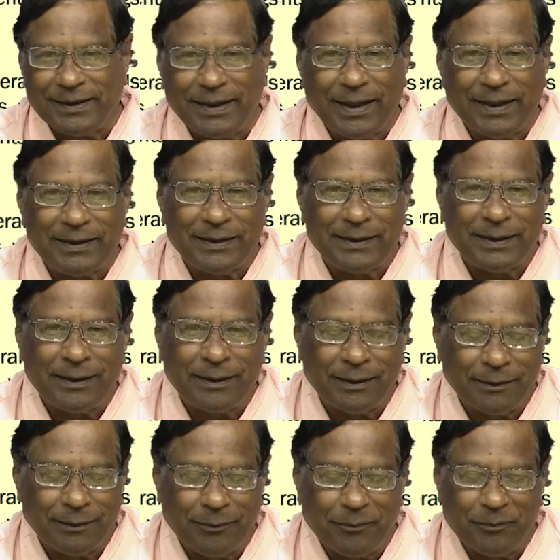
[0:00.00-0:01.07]
And
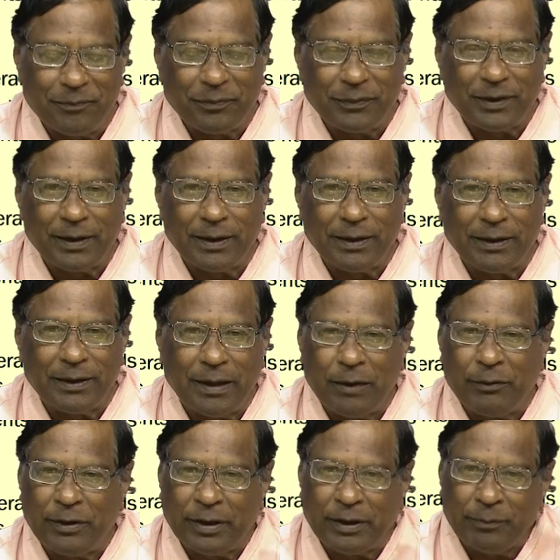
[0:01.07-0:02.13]

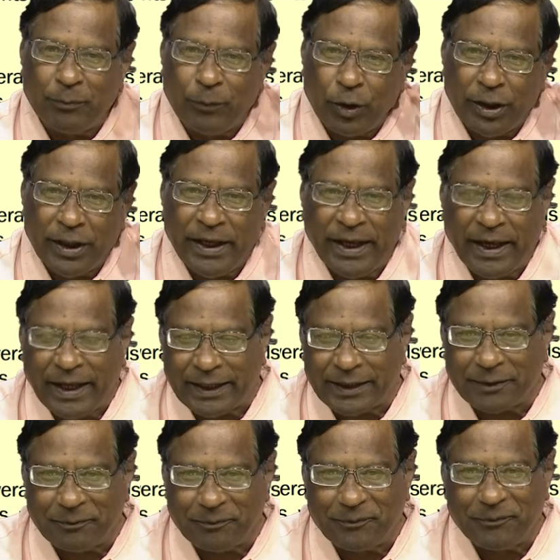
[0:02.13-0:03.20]
our body hair
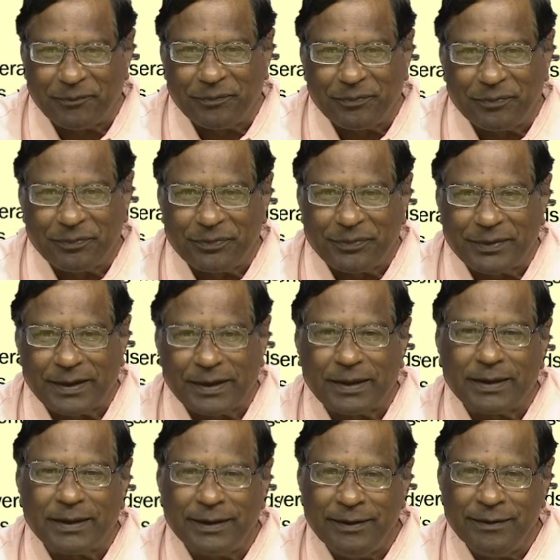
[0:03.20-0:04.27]

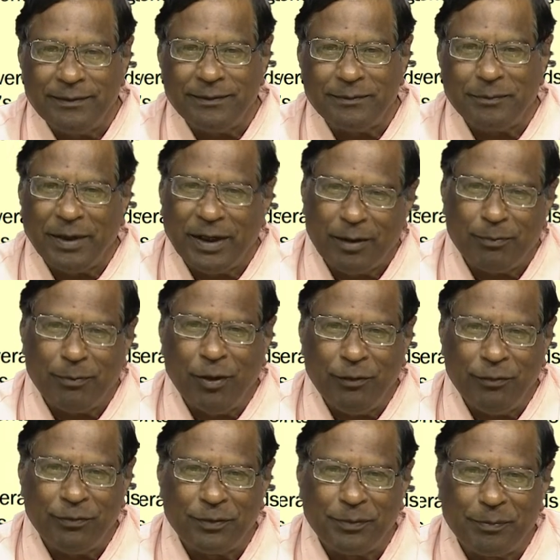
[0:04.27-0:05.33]
is made up
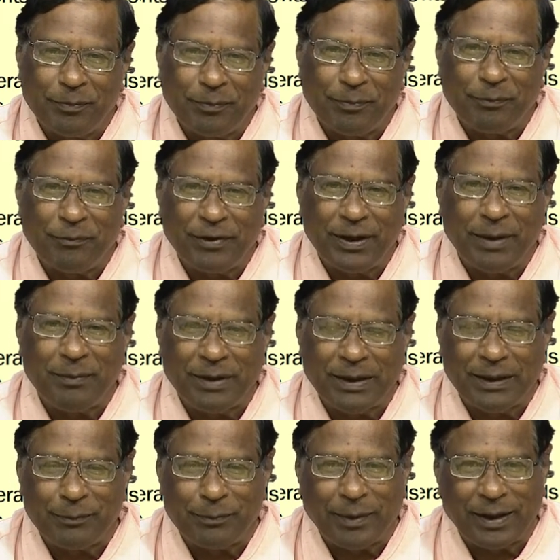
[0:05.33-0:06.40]
of
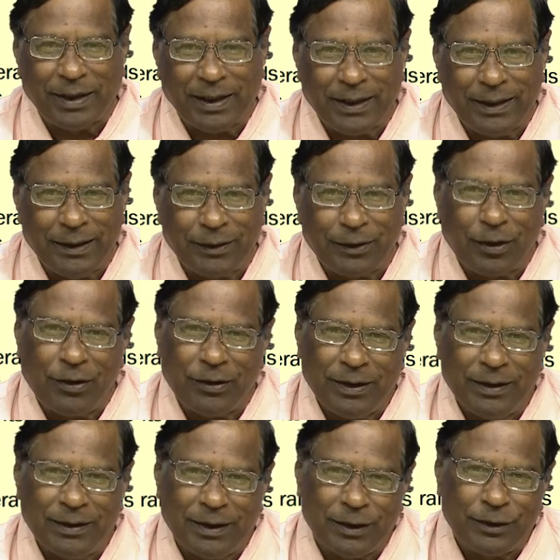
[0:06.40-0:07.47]
fundamental particle
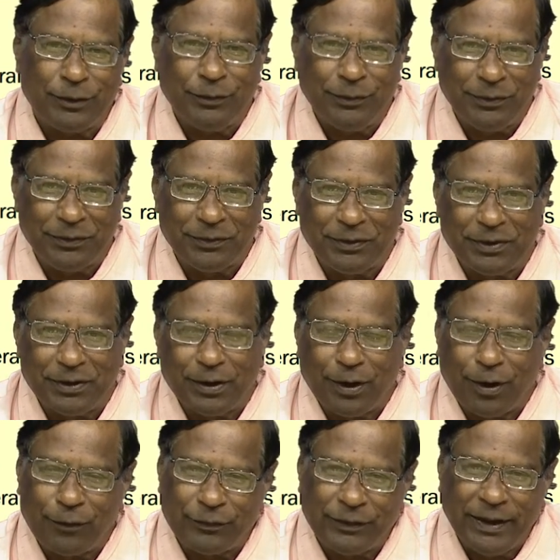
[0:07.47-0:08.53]
called Anu
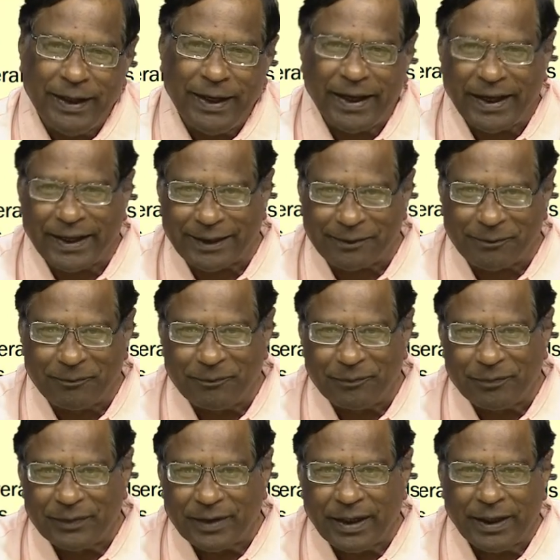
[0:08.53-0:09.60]
of the hair.
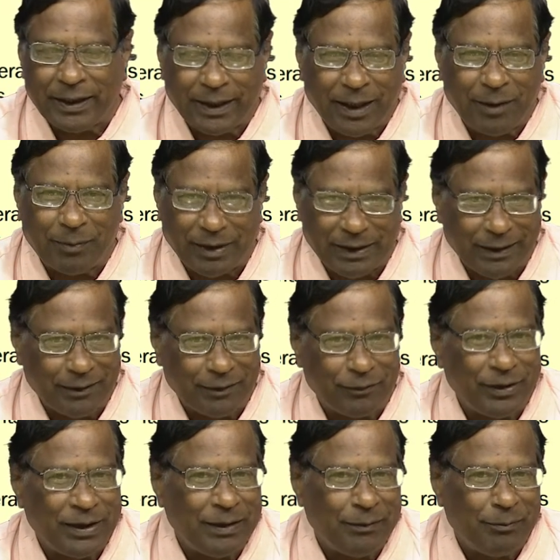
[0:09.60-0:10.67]
A table
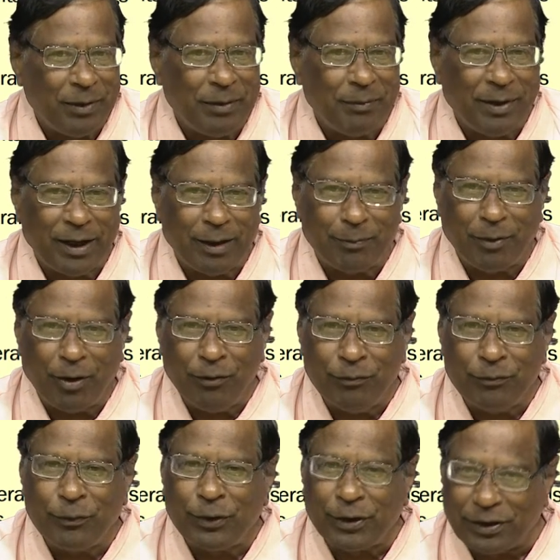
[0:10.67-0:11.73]
will be made up of
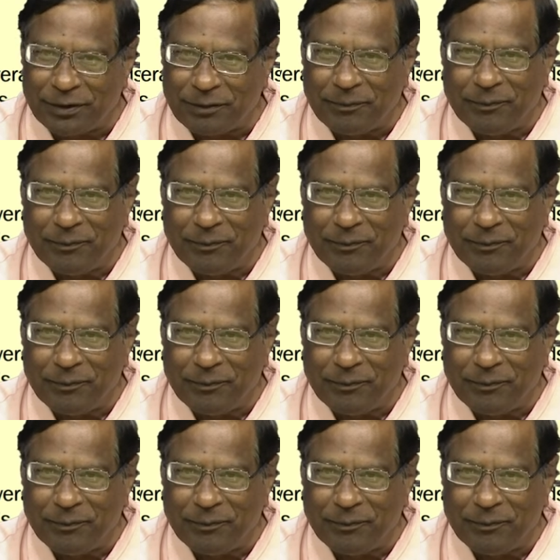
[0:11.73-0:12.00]
wood.